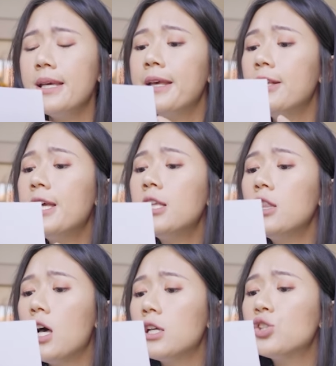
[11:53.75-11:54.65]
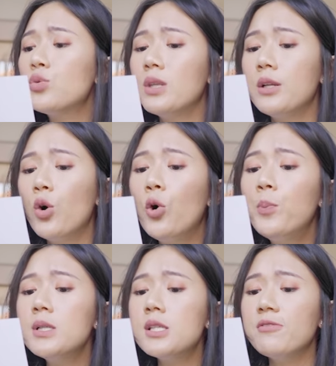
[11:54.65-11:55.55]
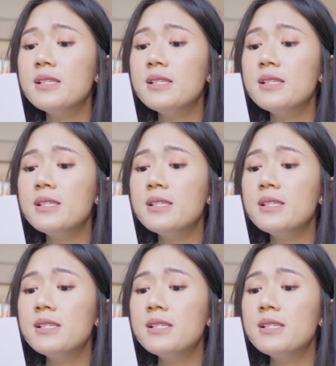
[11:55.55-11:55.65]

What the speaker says: Kilian launched with an opus of